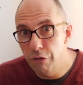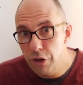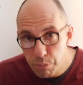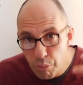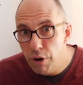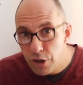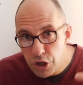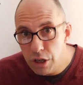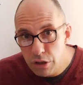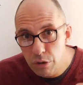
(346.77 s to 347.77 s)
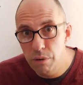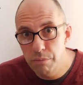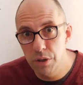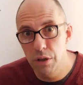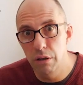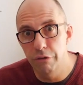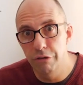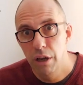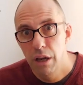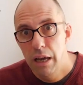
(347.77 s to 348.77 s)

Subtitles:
He's preaching to himself.